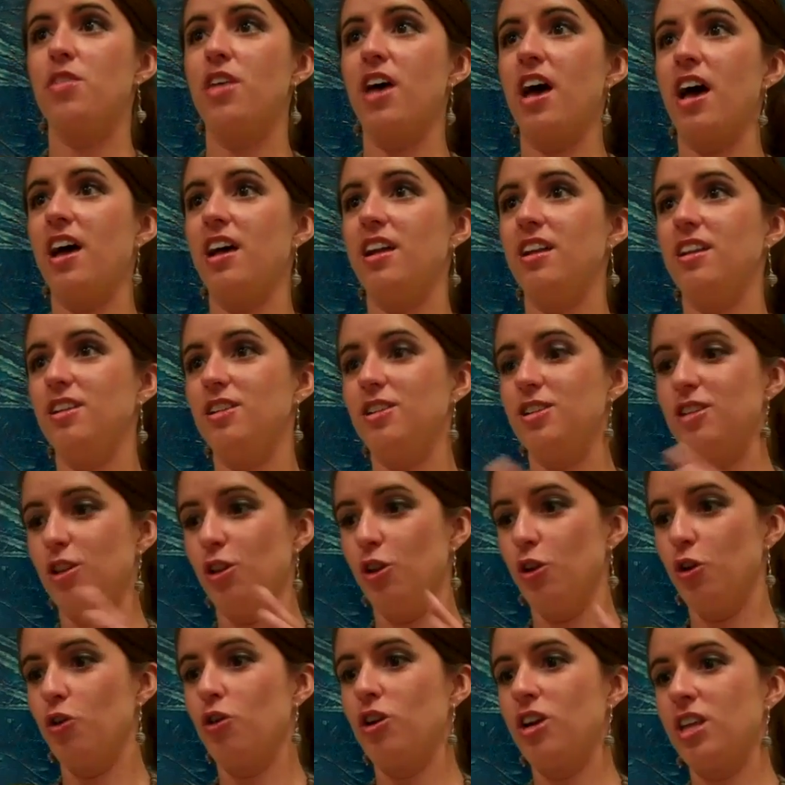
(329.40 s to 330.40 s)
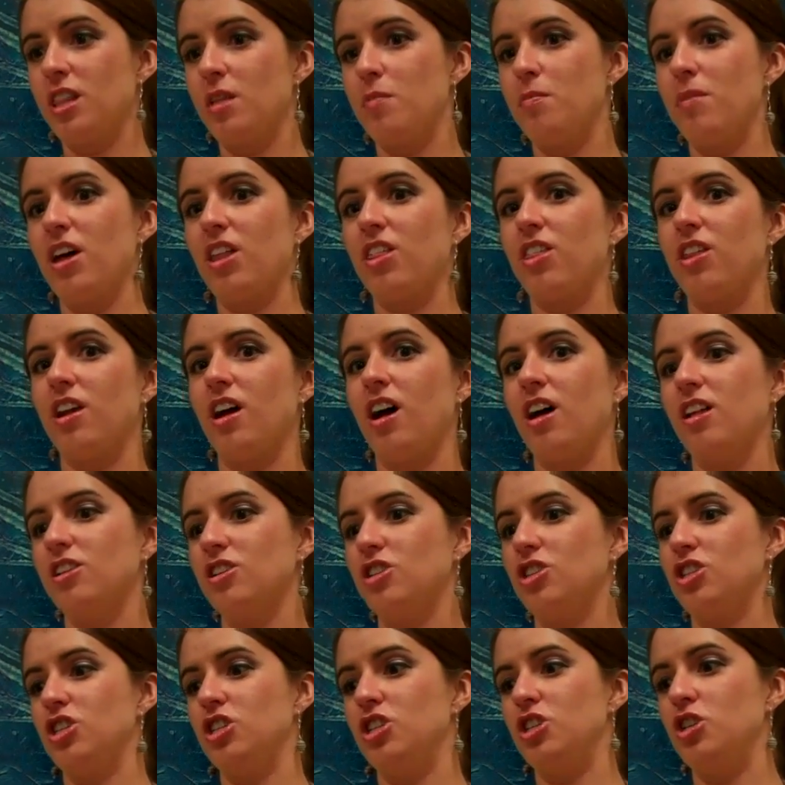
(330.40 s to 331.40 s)
That learning the
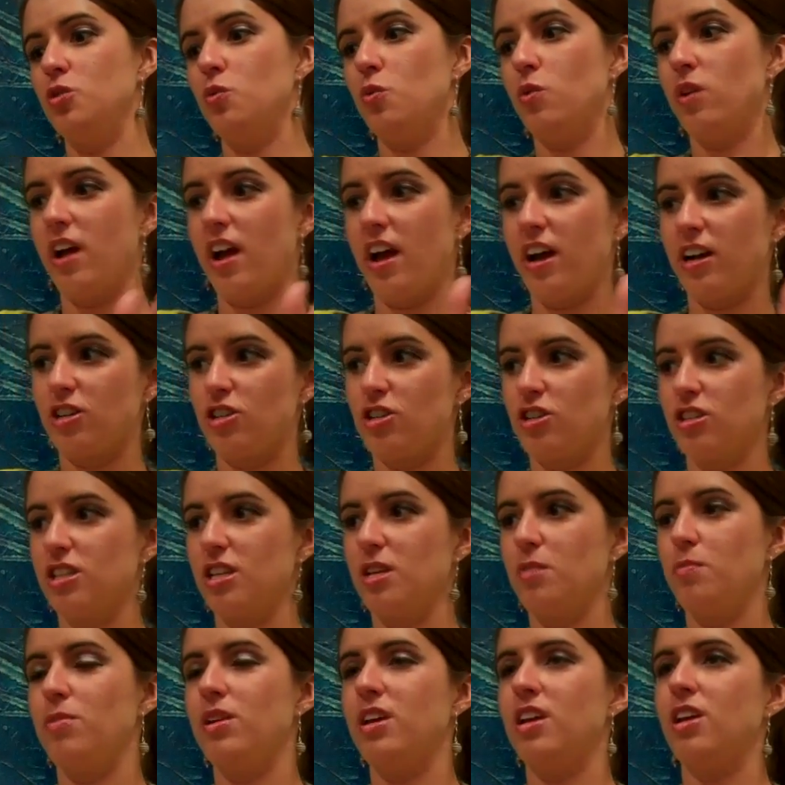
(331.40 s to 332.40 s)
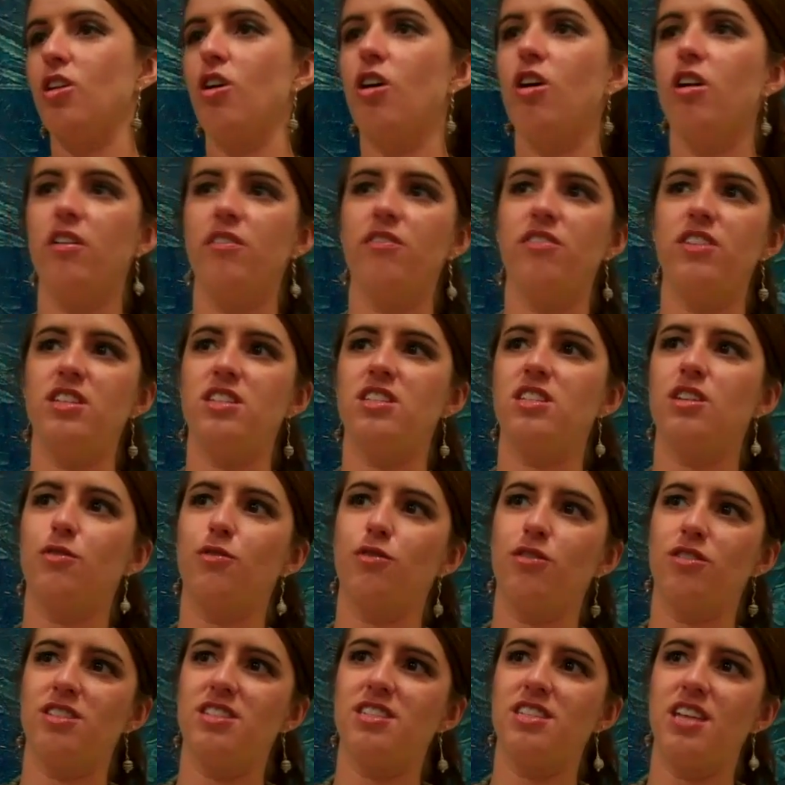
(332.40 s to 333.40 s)
methodology, you would actually be in all of these
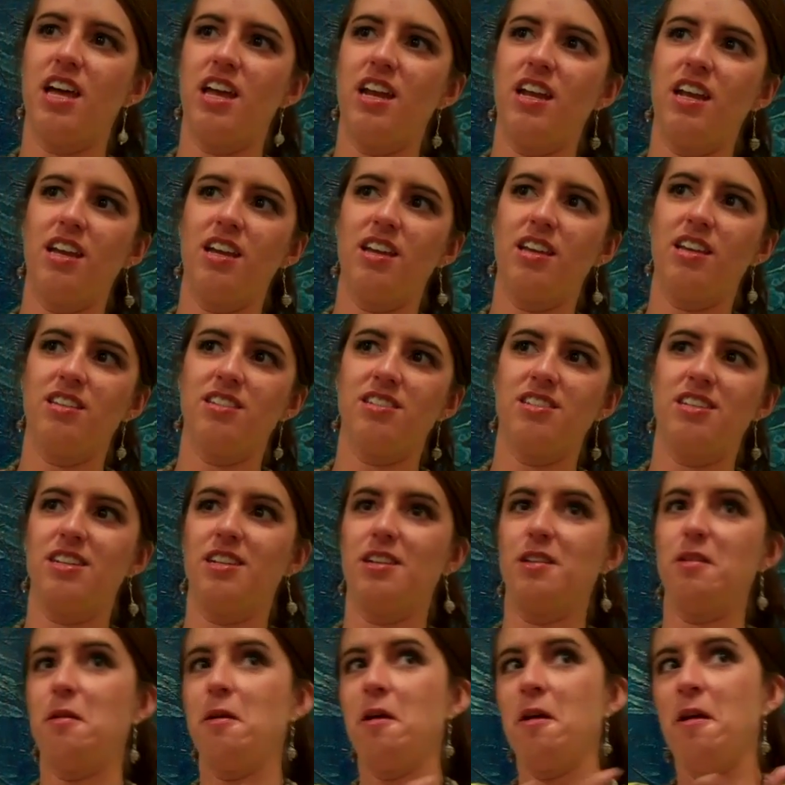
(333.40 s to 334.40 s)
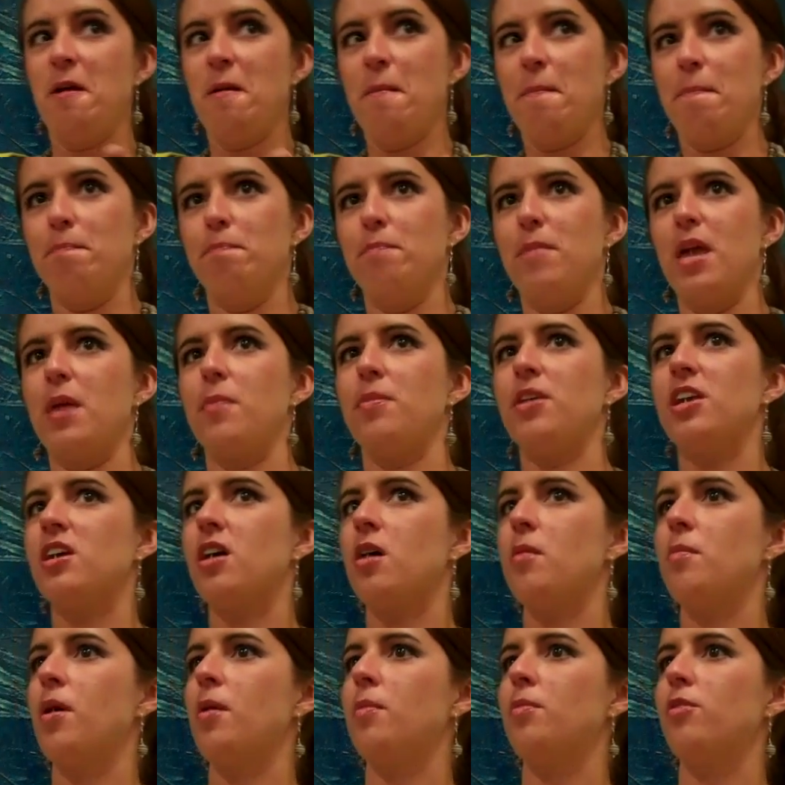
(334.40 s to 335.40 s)
different settings and maybe
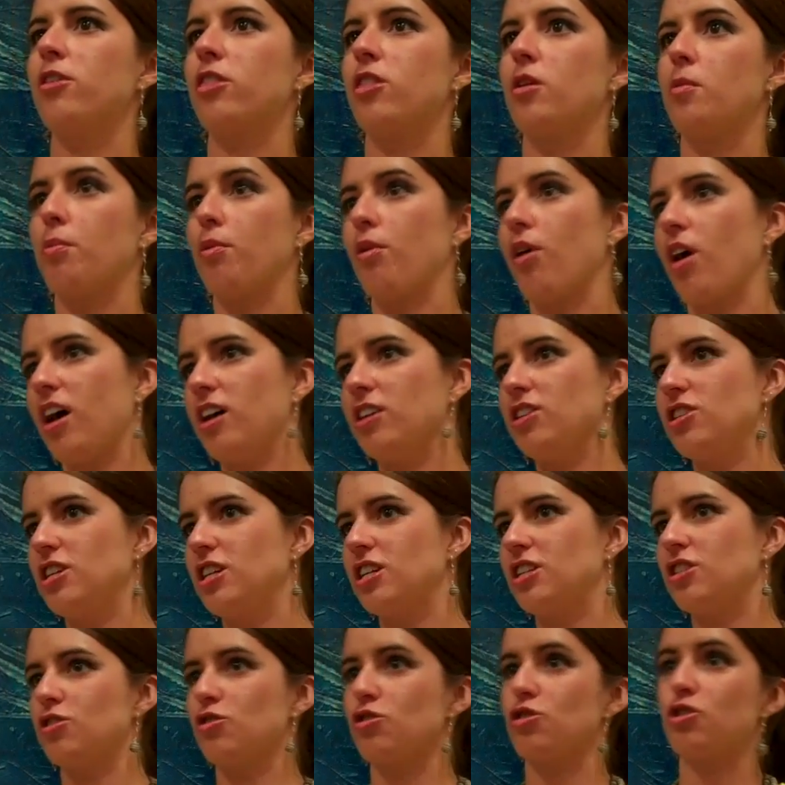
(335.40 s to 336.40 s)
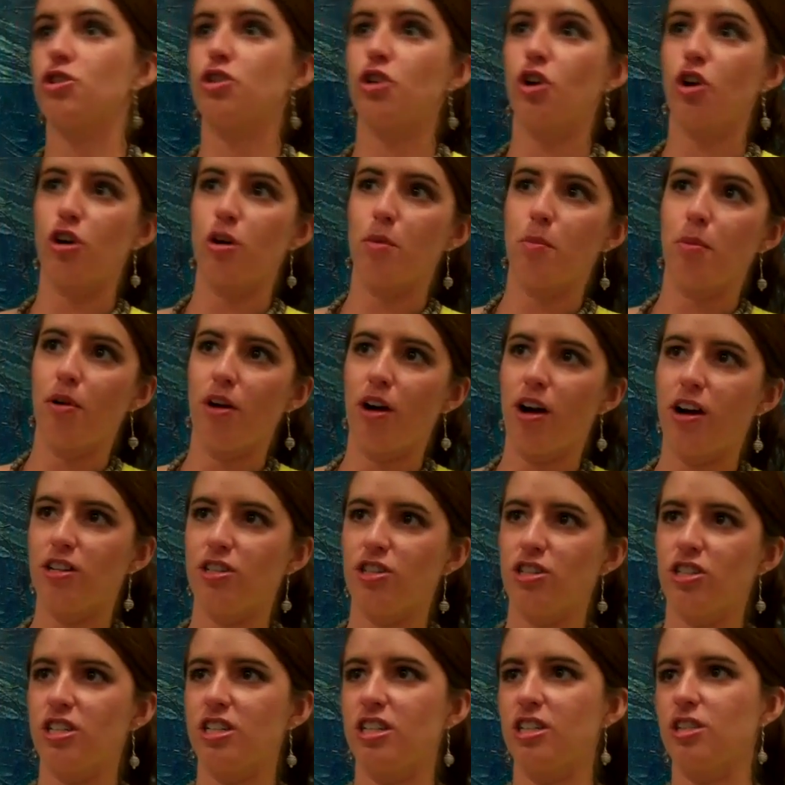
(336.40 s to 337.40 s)
come up with a project or start a
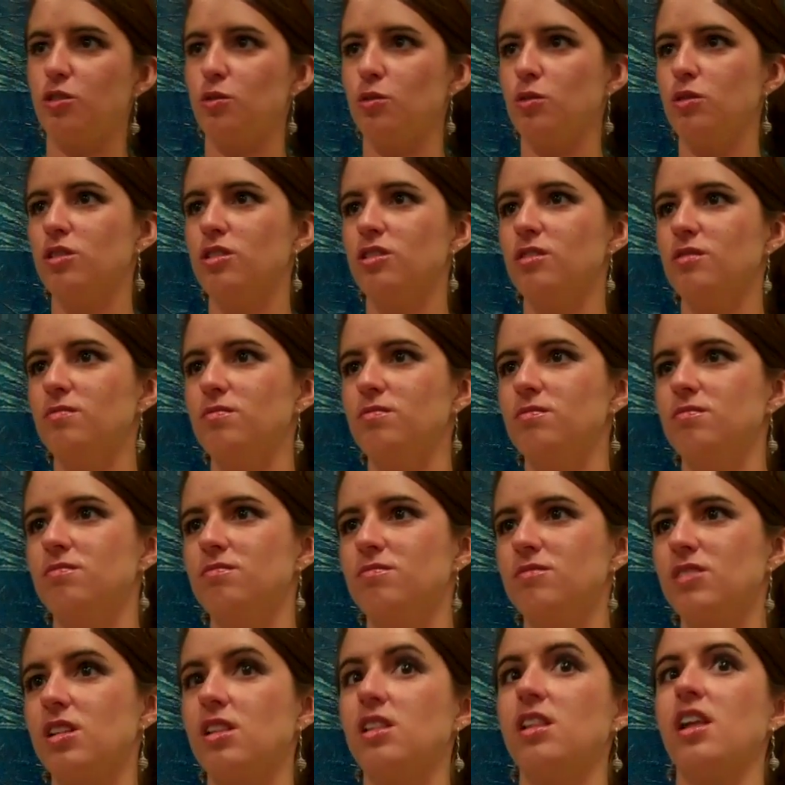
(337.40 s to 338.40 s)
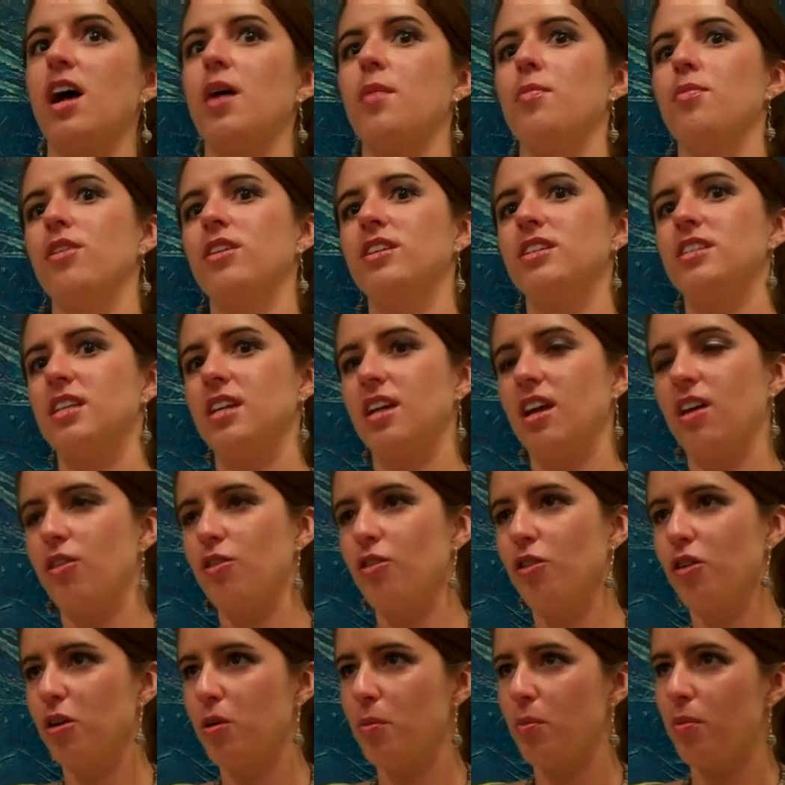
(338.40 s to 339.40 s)
project or collaborate
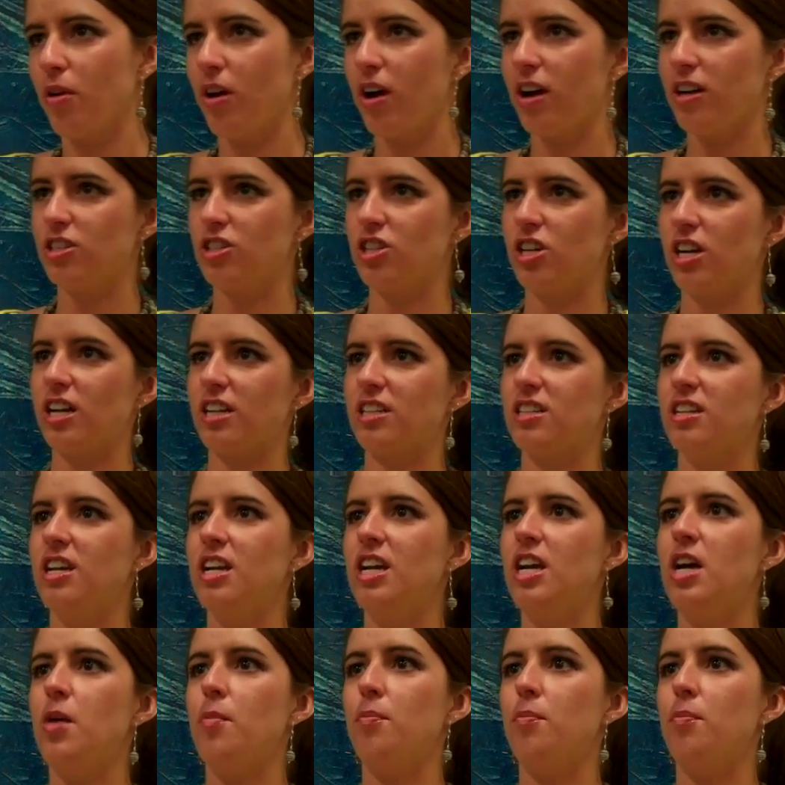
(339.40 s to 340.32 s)
together on a project.